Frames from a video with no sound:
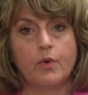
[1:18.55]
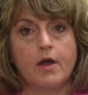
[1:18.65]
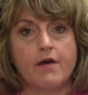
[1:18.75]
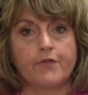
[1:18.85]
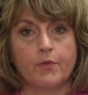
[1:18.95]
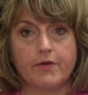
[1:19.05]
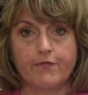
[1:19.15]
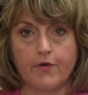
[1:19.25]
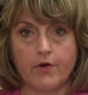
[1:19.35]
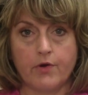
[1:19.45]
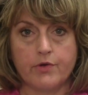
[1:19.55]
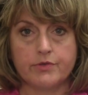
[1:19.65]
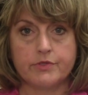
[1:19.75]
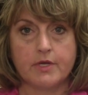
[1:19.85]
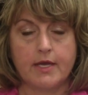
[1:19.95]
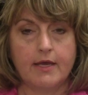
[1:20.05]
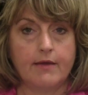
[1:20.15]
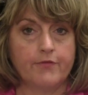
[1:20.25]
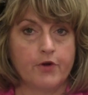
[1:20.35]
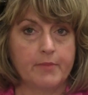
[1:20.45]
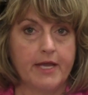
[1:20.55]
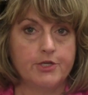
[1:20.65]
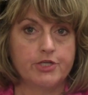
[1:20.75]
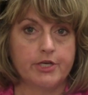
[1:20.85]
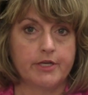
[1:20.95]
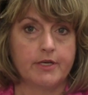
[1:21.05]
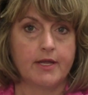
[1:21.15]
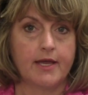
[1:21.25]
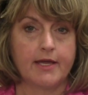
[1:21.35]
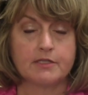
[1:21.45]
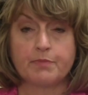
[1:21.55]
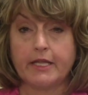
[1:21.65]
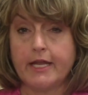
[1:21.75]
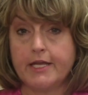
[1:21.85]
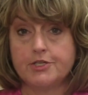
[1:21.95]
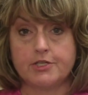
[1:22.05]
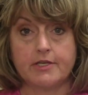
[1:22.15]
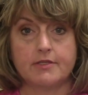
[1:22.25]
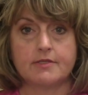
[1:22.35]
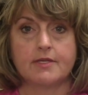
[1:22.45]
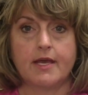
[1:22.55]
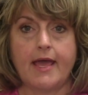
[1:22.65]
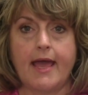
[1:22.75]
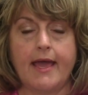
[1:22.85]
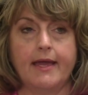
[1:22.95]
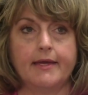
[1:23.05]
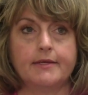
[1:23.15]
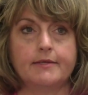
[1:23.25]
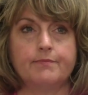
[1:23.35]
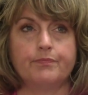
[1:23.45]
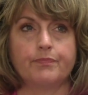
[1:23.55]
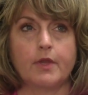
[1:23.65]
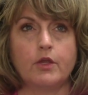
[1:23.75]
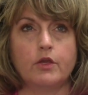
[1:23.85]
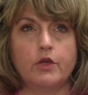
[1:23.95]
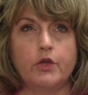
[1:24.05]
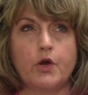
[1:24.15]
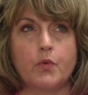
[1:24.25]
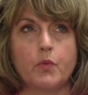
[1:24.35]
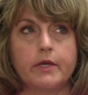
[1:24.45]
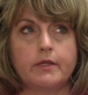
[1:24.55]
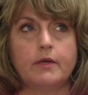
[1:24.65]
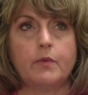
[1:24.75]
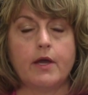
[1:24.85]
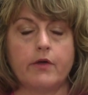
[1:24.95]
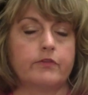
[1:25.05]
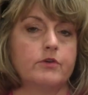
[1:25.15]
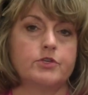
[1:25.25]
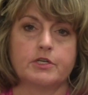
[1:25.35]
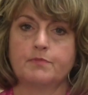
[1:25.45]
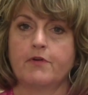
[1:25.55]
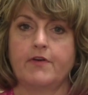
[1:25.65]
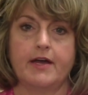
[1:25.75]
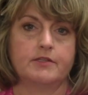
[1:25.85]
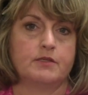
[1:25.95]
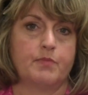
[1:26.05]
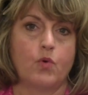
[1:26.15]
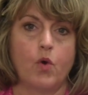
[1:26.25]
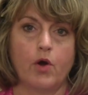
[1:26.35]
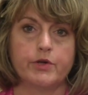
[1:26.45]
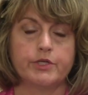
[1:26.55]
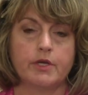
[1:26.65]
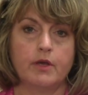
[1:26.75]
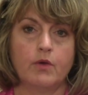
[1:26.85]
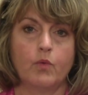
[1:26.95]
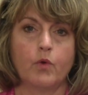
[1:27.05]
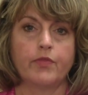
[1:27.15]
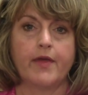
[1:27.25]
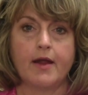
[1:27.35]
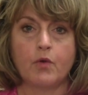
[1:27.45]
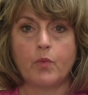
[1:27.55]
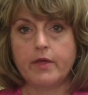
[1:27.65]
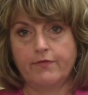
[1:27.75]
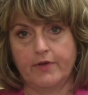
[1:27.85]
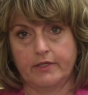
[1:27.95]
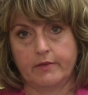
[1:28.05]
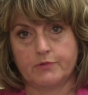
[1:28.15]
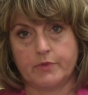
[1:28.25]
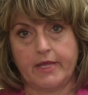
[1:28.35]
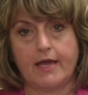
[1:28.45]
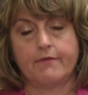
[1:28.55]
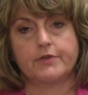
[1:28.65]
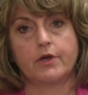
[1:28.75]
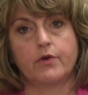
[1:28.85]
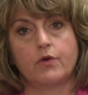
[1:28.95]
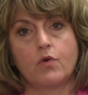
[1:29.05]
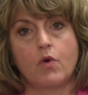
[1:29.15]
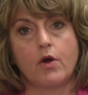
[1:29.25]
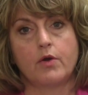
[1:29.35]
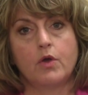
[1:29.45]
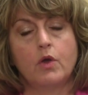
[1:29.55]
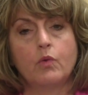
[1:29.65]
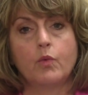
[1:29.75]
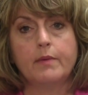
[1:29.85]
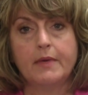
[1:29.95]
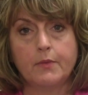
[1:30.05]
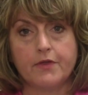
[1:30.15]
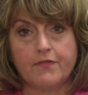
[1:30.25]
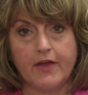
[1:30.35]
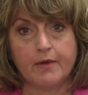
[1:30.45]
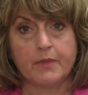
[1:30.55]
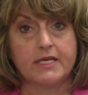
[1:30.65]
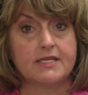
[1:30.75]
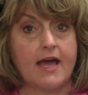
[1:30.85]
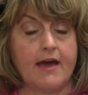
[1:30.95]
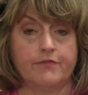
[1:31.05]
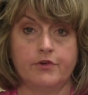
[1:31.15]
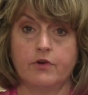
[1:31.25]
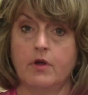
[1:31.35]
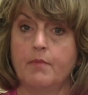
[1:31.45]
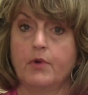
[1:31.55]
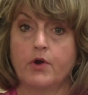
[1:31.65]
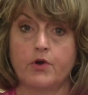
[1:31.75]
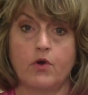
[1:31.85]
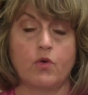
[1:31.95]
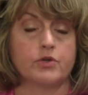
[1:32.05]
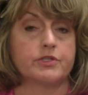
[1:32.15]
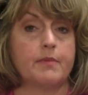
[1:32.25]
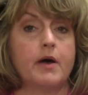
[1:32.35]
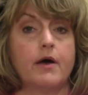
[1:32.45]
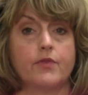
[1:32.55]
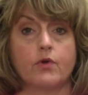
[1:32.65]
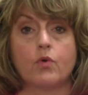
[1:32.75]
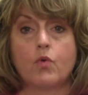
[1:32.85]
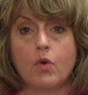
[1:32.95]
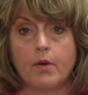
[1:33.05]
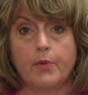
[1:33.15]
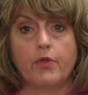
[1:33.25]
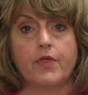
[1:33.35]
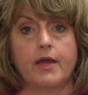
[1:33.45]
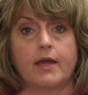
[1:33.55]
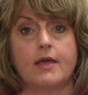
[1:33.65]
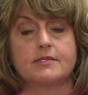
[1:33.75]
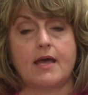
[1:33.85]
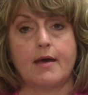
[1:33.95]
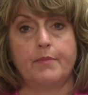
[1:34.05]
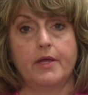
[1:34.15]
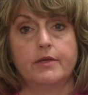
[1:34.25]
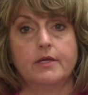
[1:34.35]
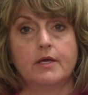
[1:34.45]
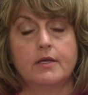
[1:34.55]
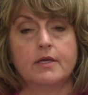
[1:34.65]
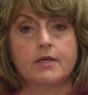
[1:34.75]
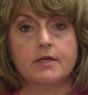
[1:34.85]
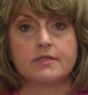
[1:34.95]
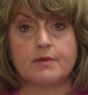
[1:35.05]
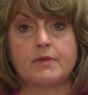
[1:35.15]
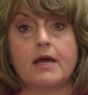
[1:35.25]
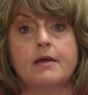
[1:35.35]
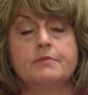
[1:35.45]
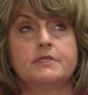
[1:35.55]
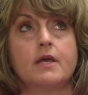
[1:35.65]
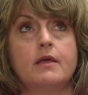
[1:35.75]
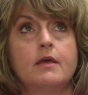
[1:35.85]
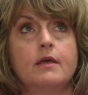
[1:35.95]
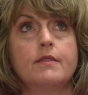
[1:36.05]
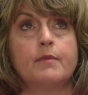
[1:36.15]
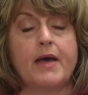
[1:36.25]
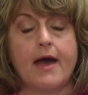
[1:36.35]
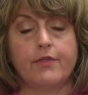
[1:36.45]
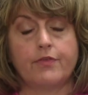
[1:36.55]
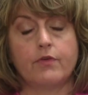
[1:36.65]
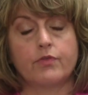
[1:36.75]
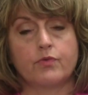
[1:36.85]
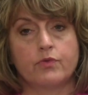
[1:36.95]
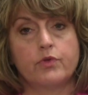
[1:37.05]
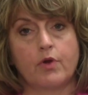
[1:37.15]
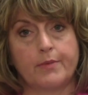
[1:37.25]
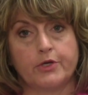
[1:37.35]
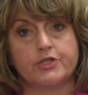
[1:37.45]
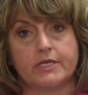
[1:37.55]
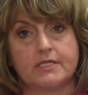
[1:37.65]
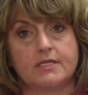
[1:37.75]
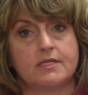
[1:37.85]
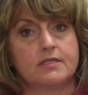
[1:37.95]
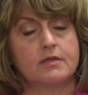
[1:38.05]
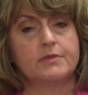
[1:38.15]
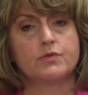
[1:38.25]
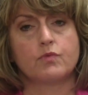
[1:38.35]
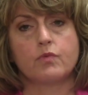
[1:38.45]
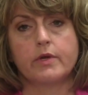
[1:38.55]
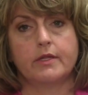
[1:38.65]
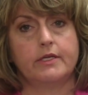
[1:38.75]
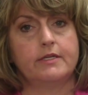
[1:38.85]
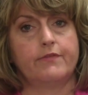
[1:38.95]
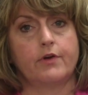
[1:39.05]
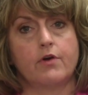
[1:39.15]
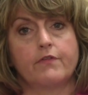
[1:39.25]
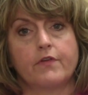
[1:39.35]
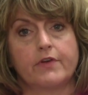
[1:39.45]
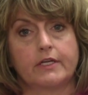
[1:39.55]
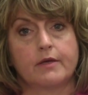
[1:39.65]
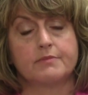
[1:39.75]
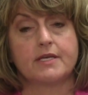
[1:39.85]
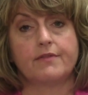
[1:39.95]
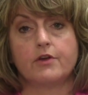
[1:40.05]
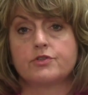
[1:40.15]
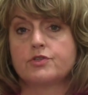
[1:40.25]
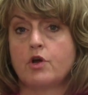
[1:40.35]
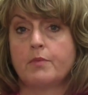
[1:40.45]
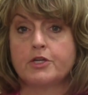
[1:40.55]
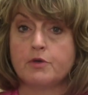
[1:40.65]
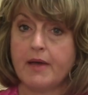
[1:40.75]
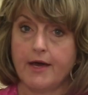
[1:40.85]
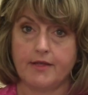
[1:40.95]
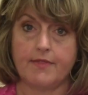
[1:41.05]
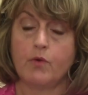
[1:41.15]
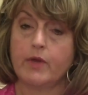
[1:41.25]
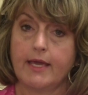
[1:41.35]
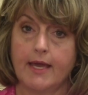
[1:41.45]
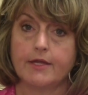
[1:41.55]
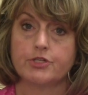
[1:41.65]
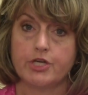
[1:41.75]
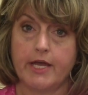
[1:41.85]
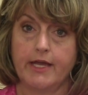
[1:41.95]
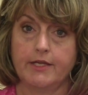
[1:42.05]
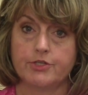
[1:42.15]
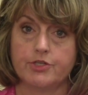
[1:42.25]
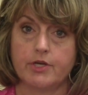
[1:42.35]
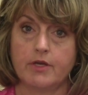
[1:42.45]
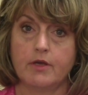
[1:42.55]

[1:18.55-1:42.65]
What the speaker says: We offer referrals, information, explanations, and, you know, really, we also just provide support. We're there with victims when they have to go to court. We meet with families after a murder or some other horrible thing has happened. Sometimes the path through the criminal justice system is really difficult for victims, and there's so much about it that we can't change.